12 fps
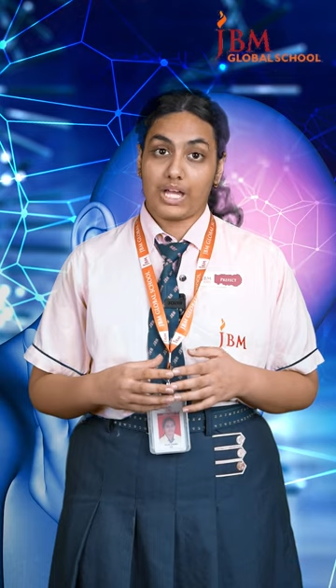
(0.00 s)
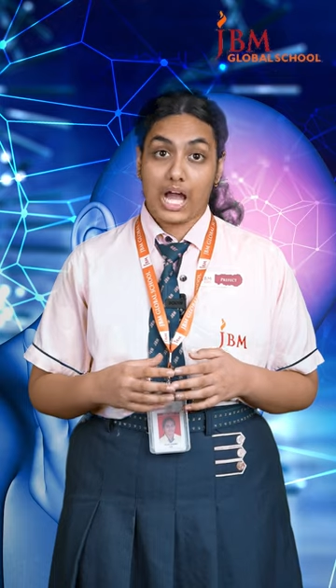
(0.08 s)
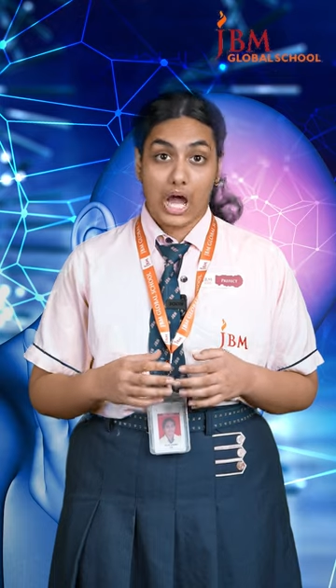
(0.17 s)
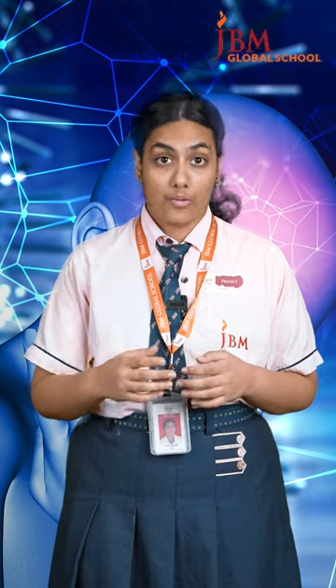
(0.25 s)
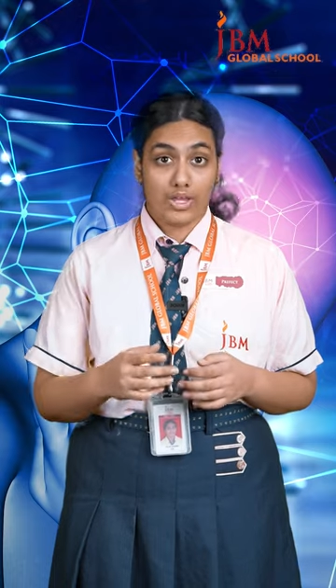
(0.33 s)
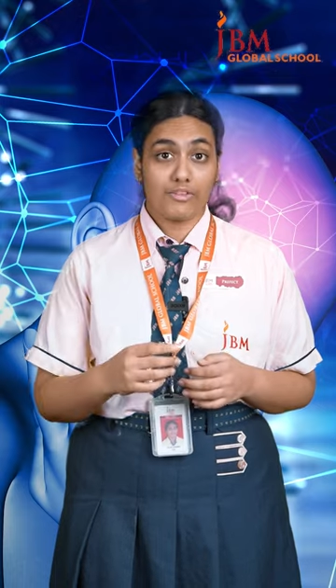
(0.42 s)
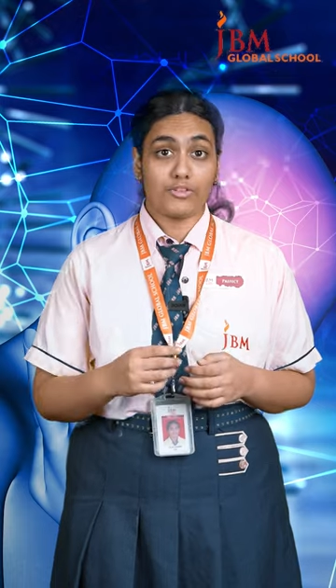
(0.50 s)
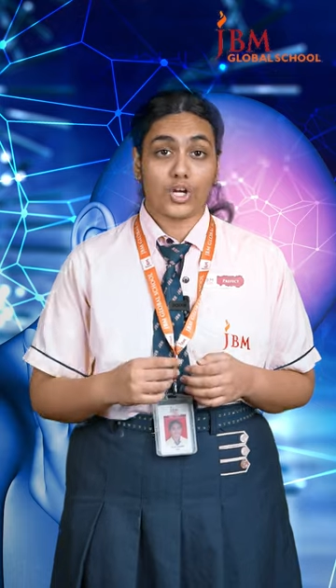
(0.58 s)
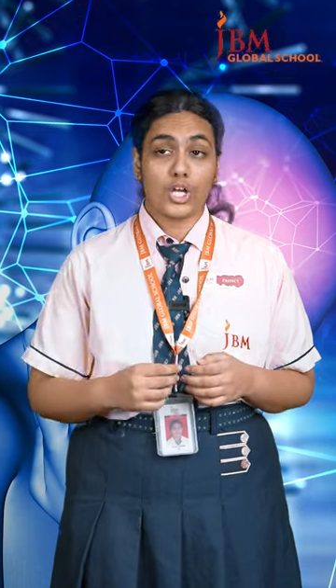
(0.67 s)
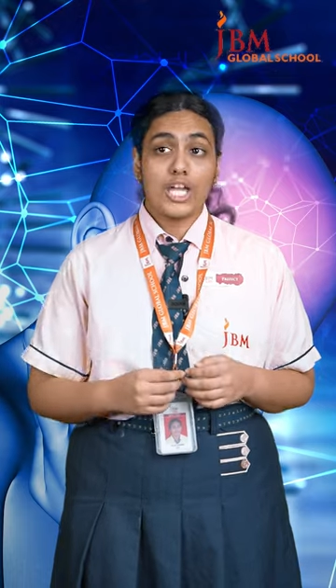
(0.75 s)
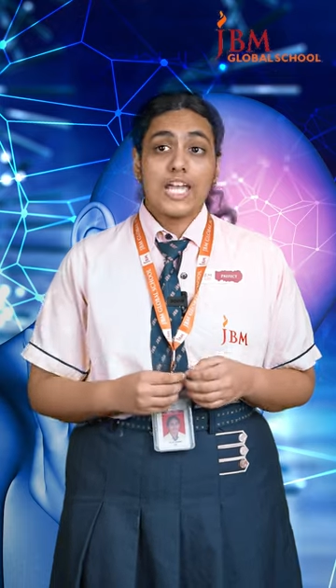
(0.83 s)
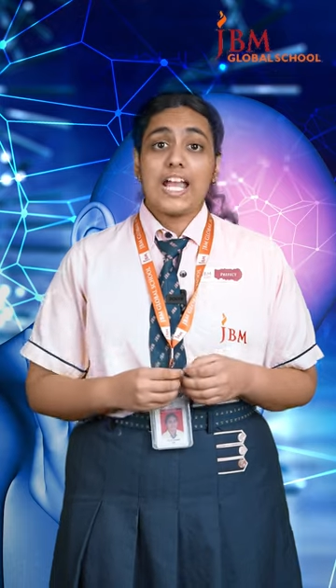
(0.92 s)

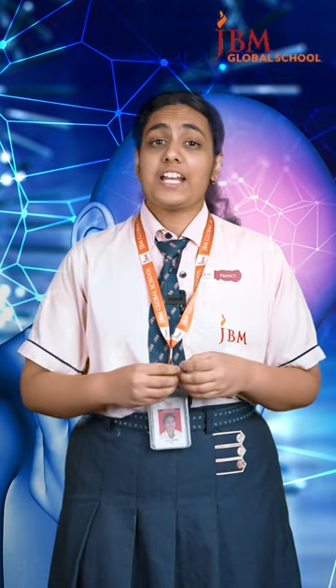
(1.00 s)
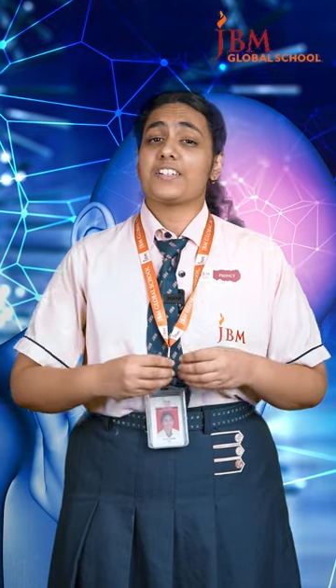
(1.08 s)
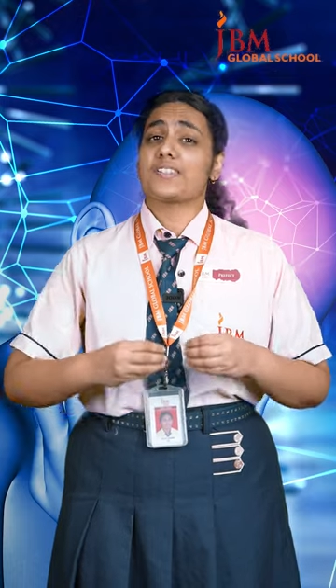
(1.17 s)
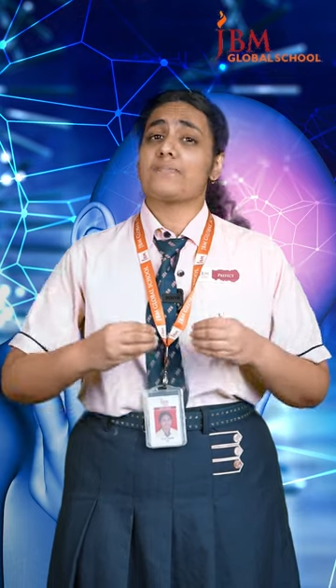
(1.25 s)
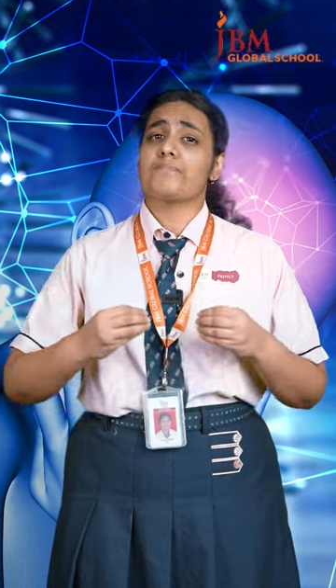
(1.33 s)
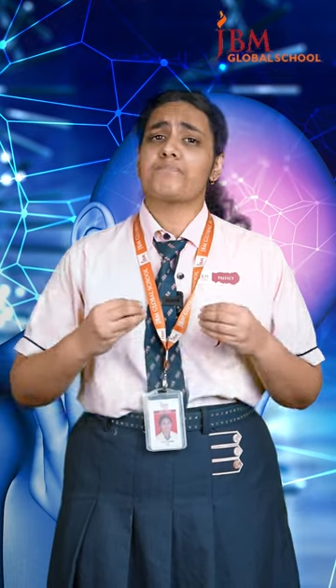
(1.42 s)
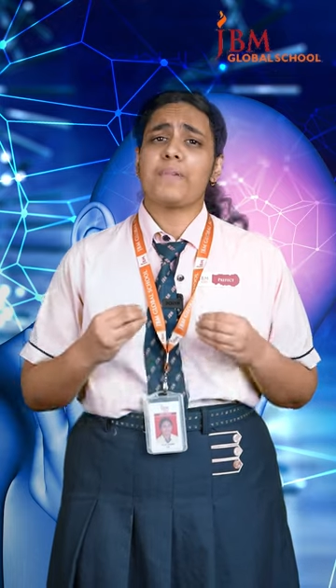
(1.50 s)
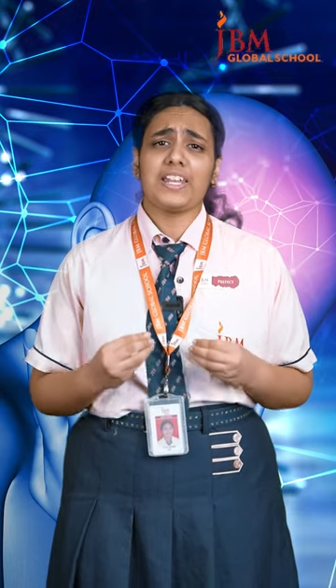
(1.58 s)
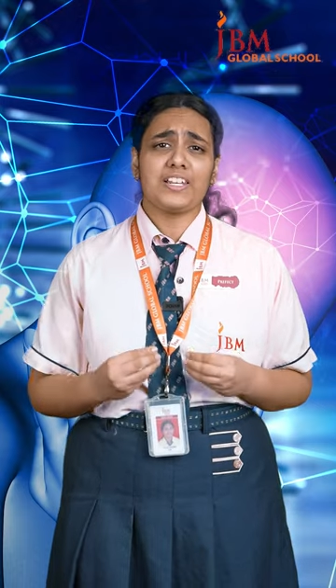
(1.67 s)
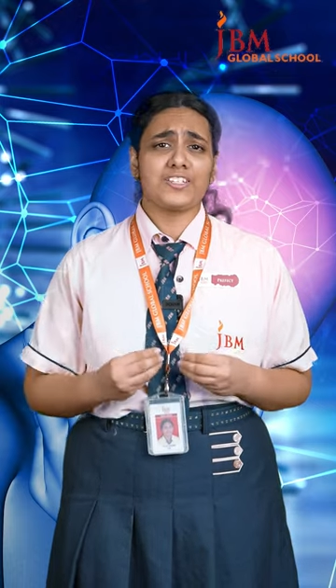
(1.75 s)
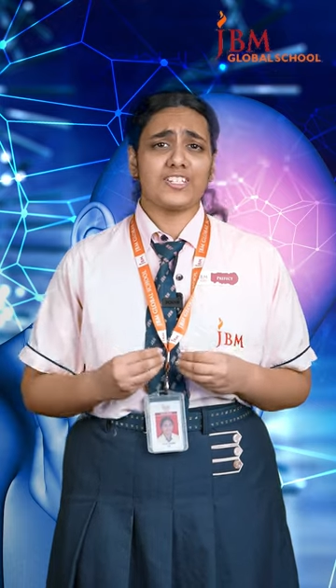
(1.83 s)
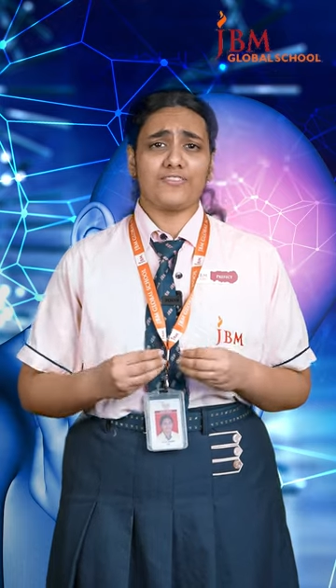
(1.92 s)
However, it is
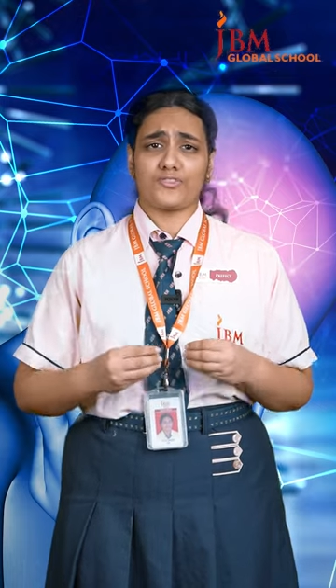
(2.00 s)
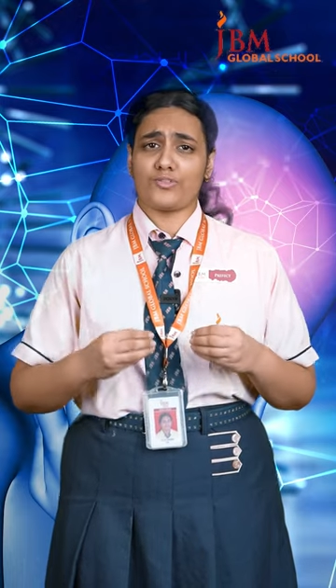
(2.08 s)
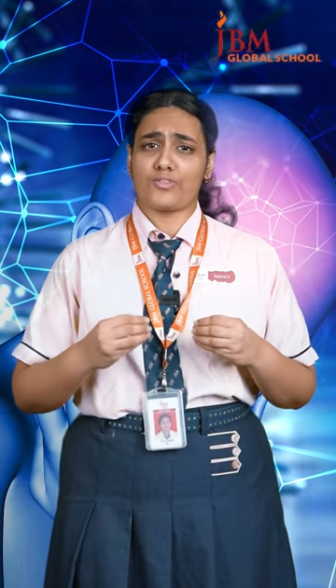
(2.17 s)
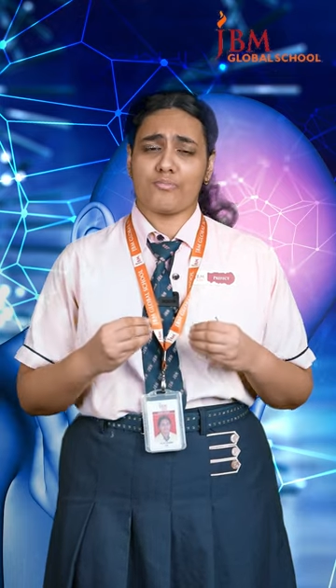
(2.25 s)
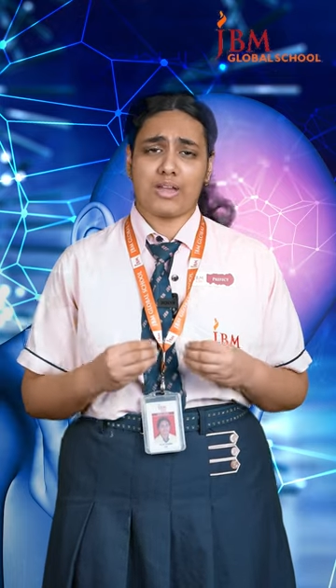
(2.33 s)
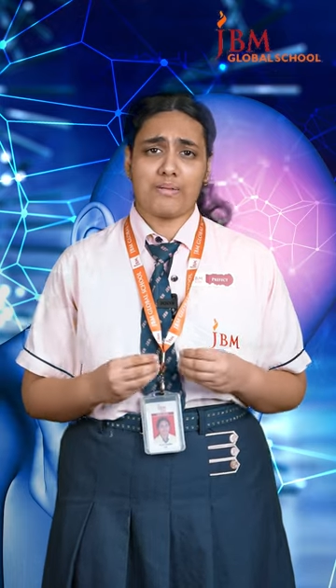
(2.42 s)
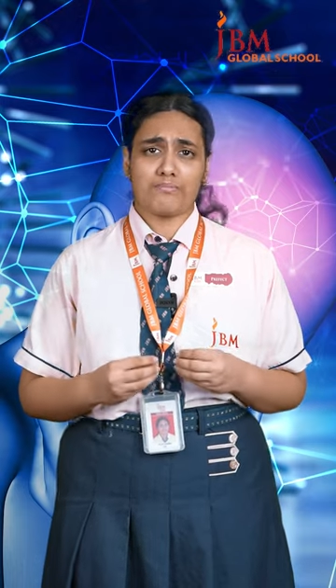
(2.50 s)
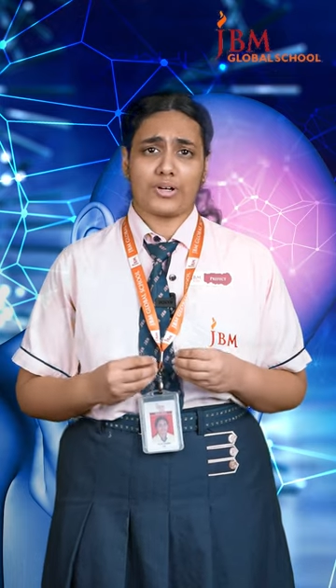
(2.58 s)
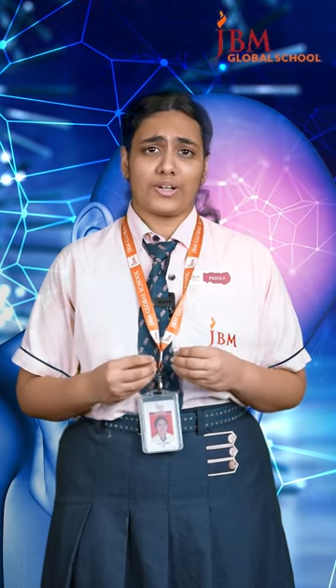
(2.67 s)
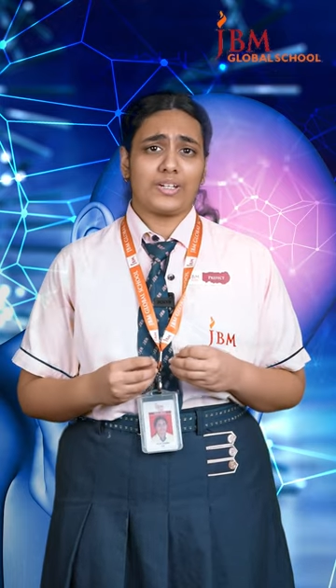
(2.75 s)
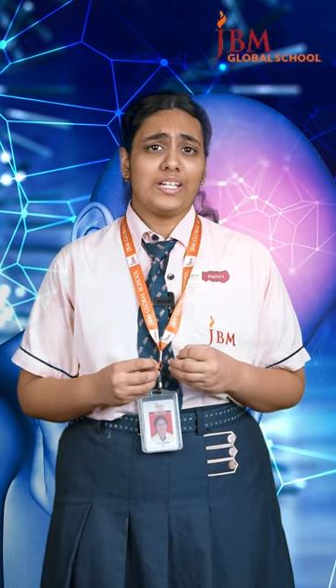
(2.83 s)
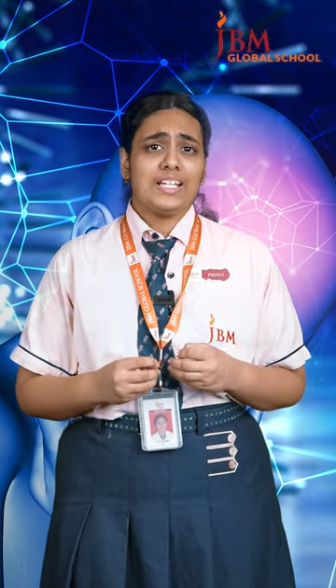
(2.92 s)
imperative to
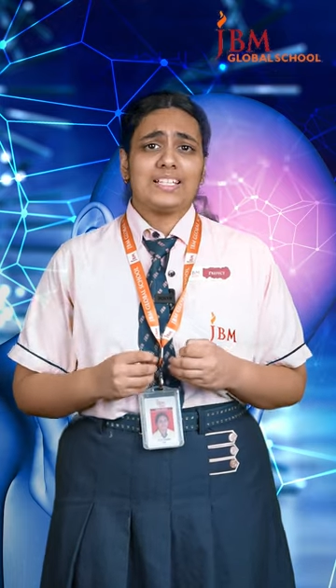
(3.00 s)
remember